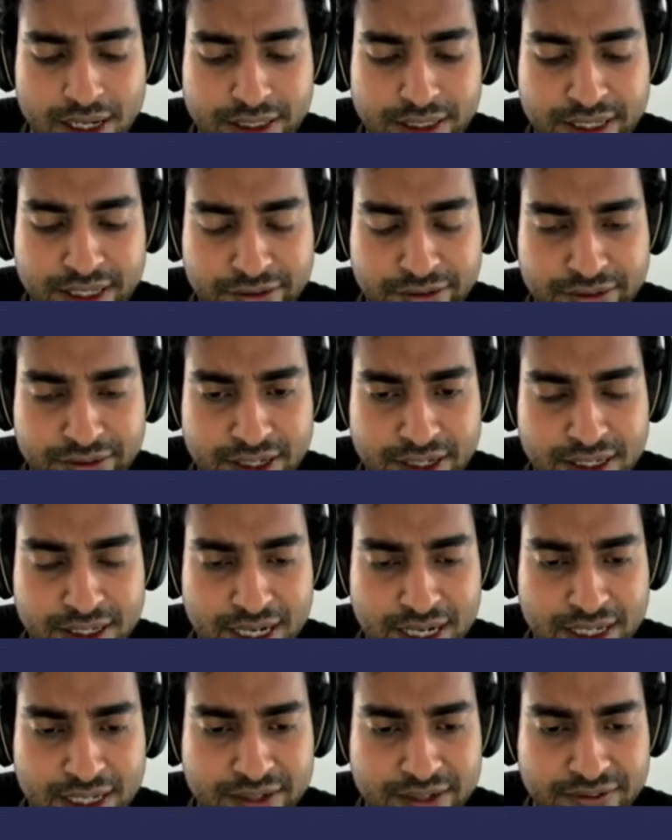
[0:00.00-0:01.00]
different
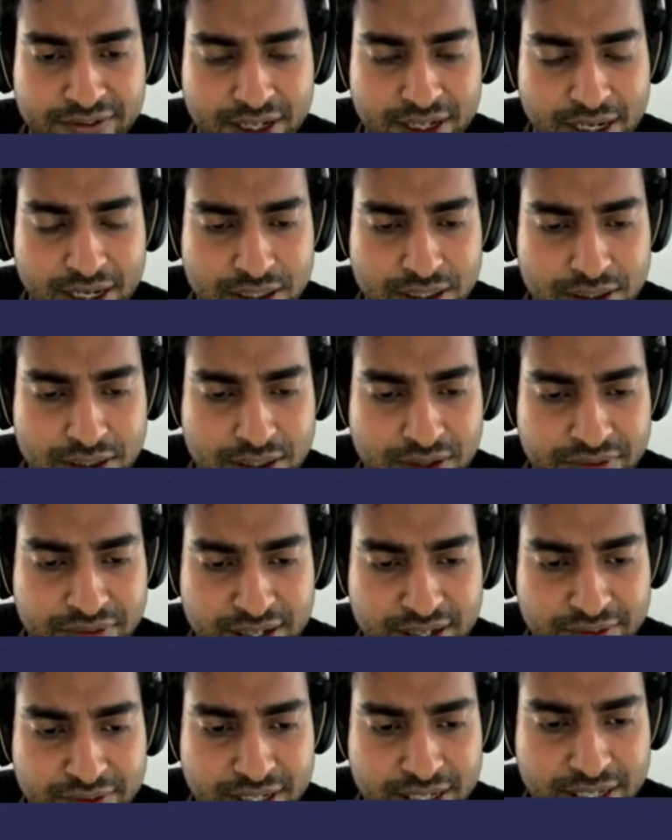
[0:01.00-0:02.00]
classifications of
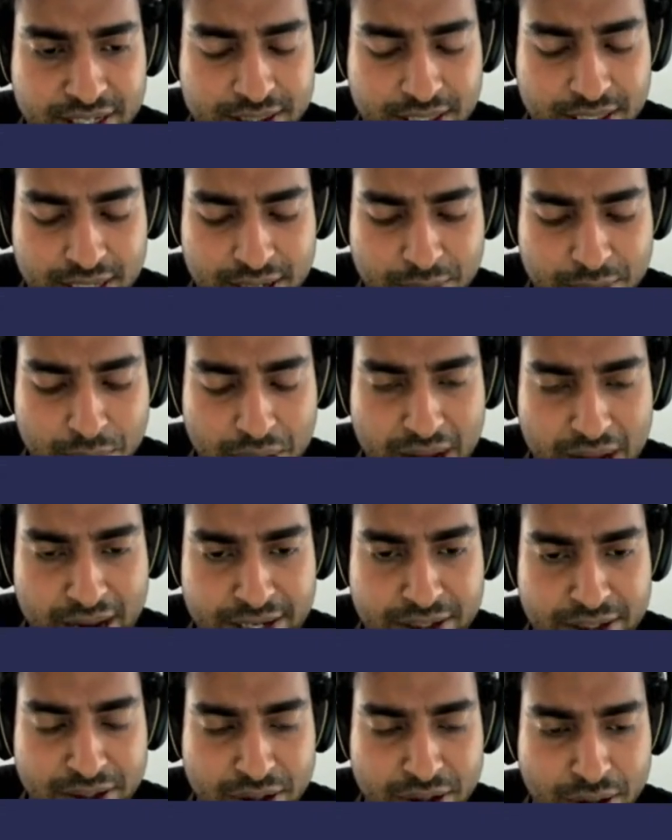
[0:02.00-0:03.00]
NFTs
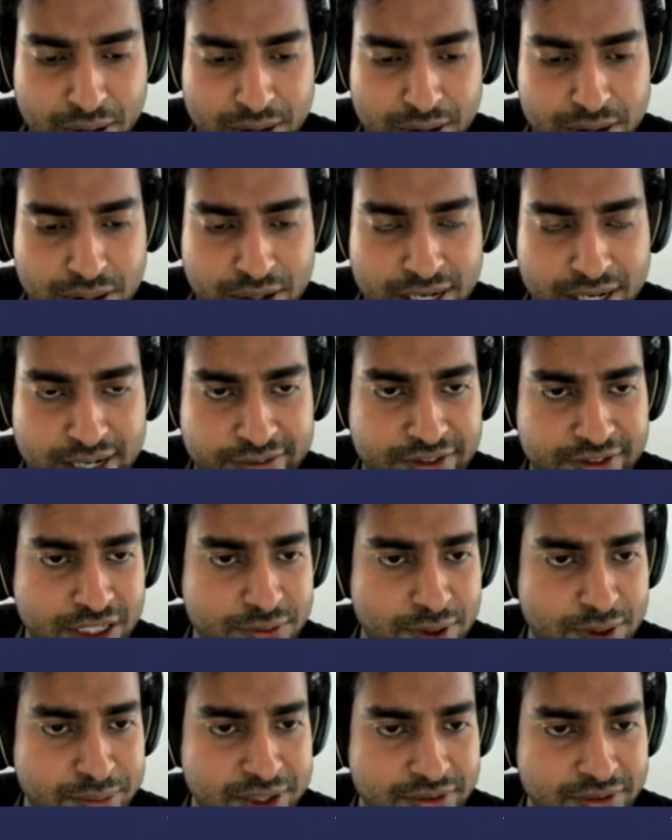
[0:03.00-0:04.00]
and also
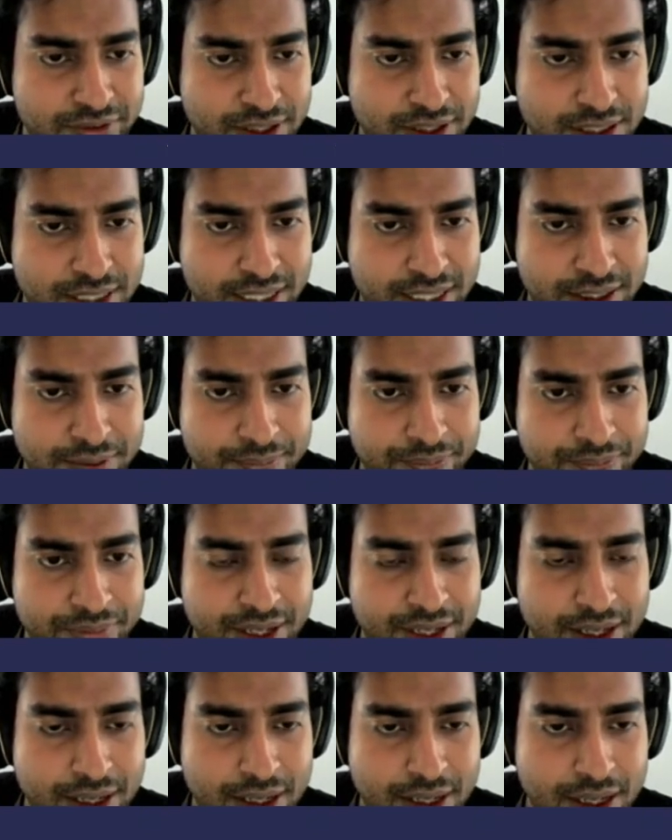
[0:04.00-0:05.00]
NFTs from different chain.
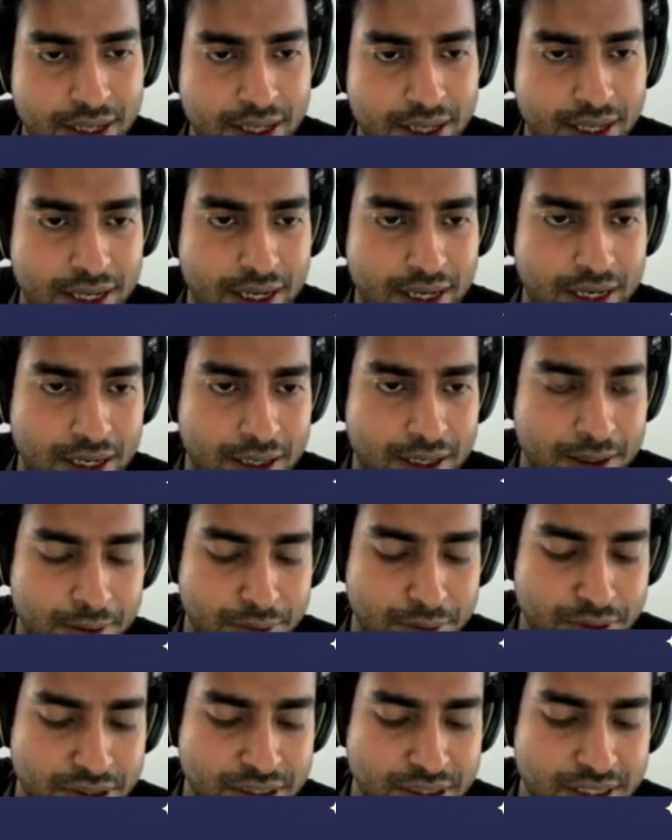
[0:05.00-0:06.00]

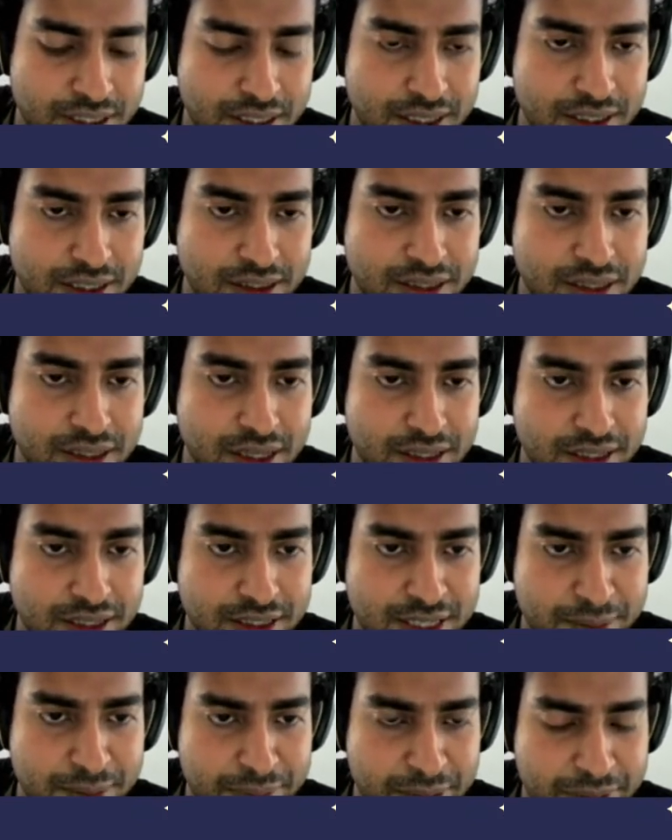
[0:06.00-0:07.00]
Uh,
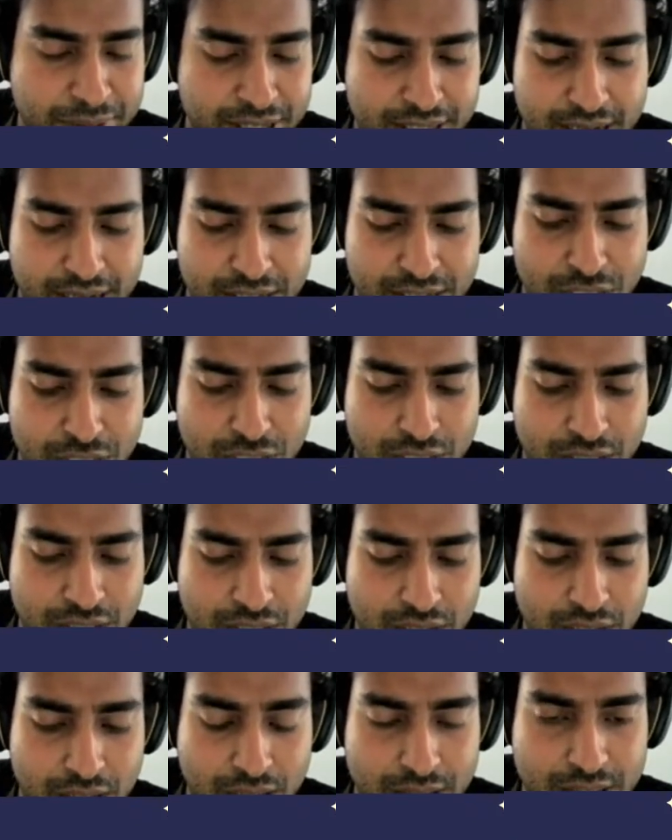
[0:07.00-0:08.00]
this
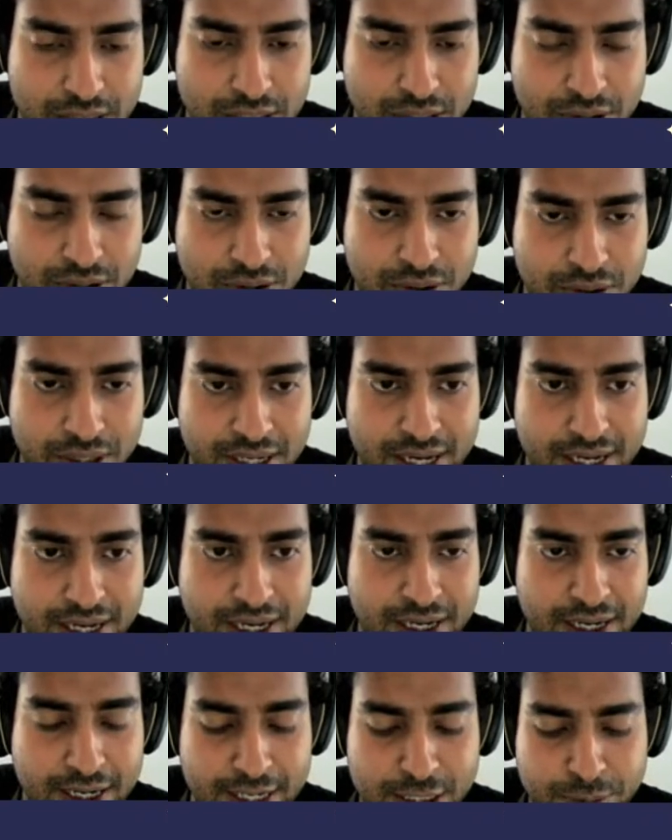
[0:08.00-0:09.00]
implementation also
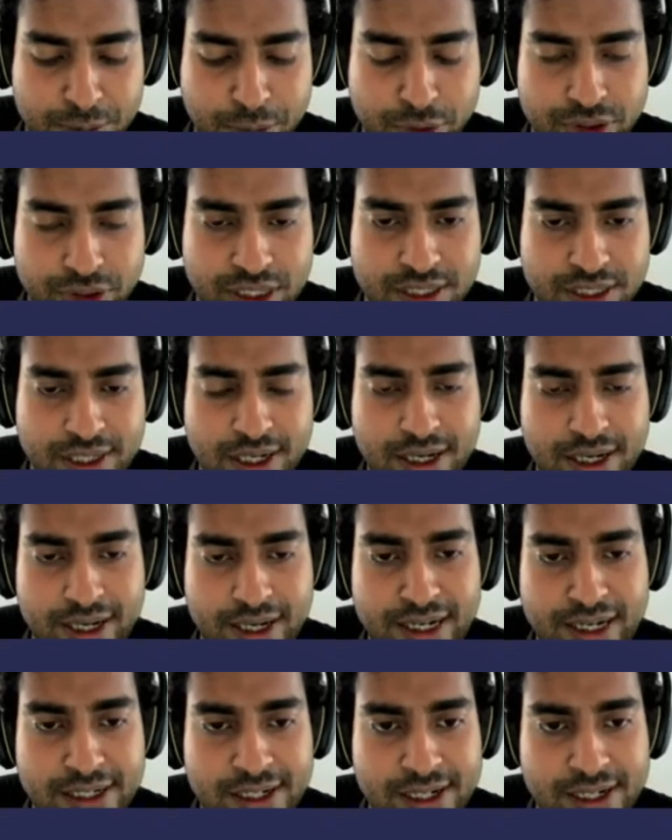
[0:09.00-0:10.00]
exposes our
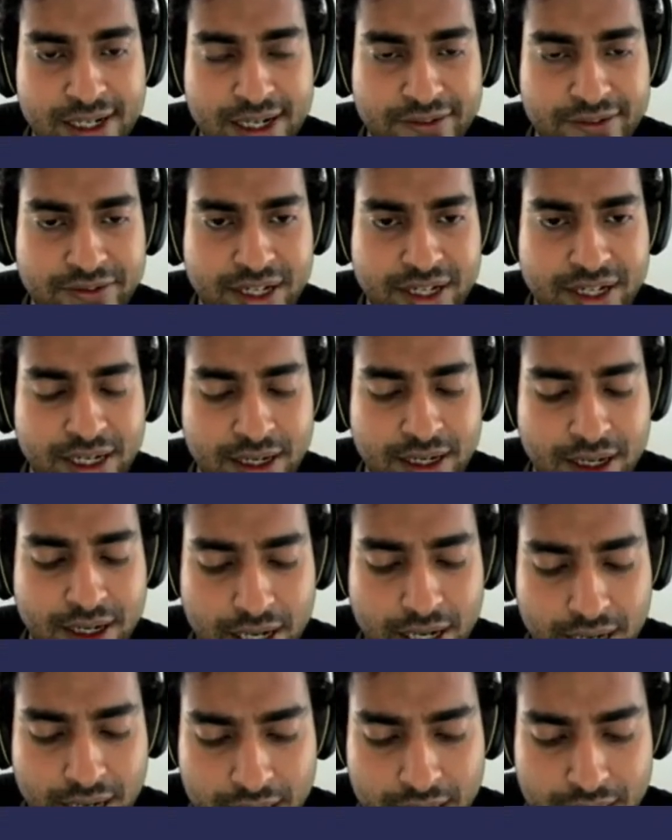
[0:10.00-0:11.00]

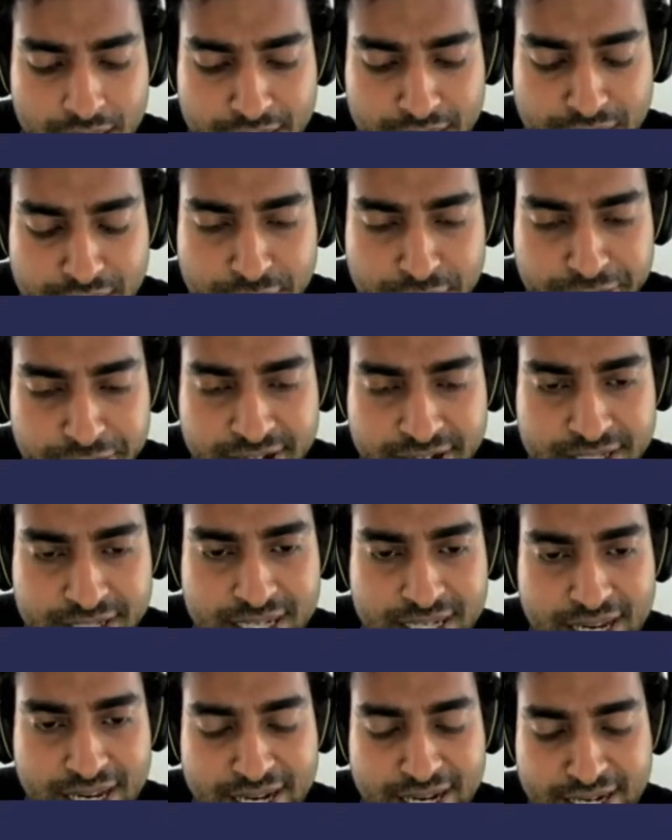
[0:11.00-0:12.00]
inter-NFT
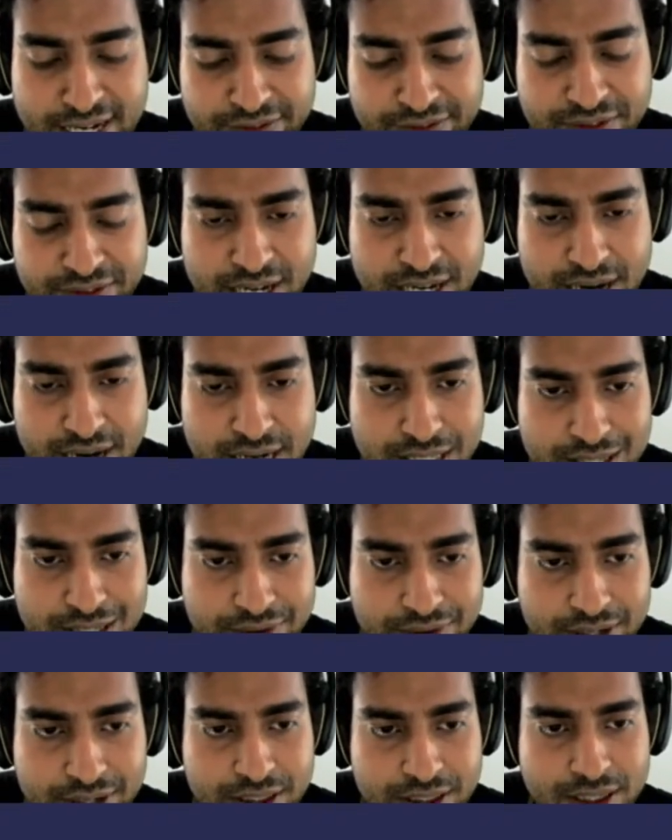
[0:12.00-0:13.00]
interface and NFT
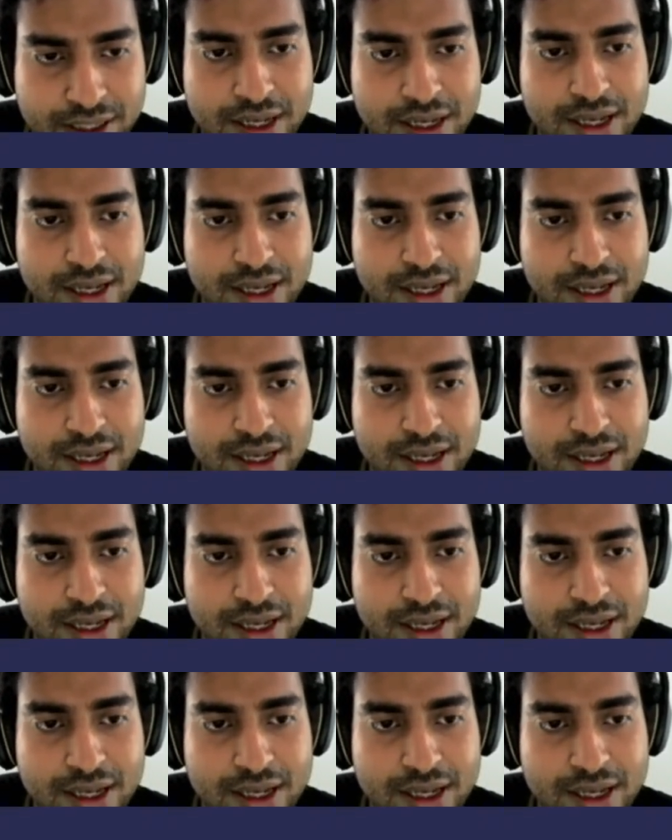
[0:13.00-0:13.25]
interface.